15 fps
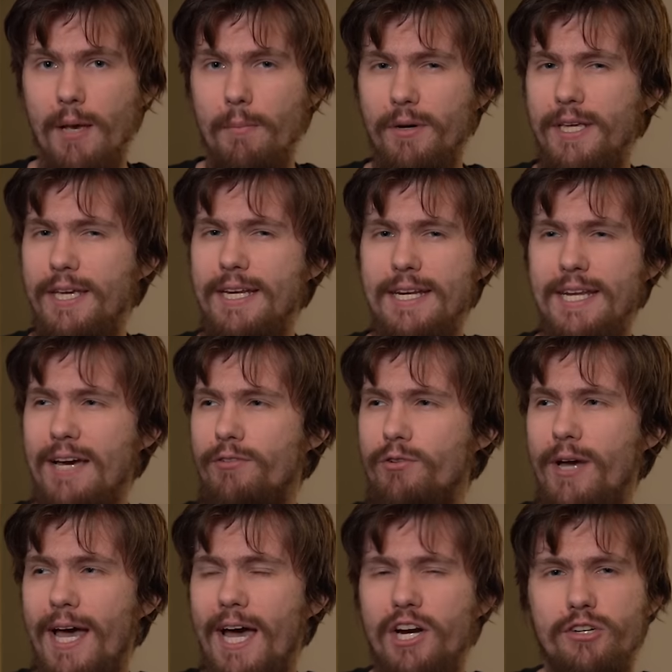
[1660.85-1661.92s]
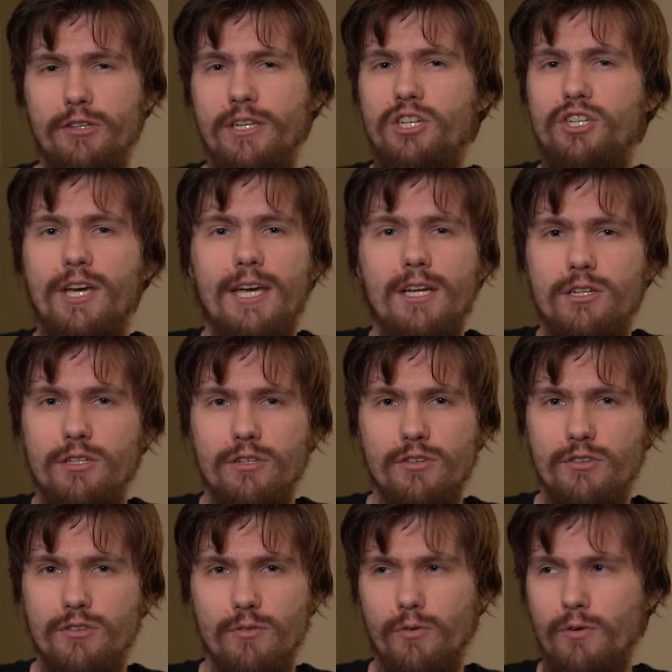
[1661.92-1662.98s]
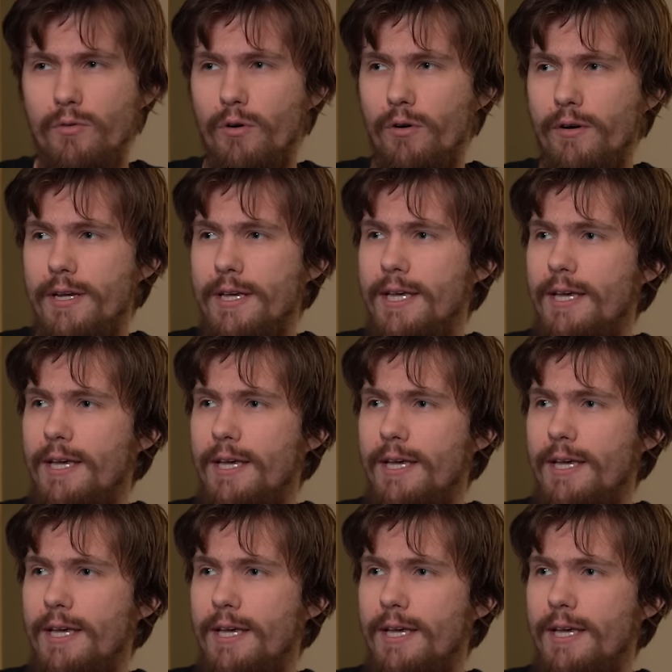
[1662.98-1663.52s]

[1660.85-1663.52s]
but he never actually changes or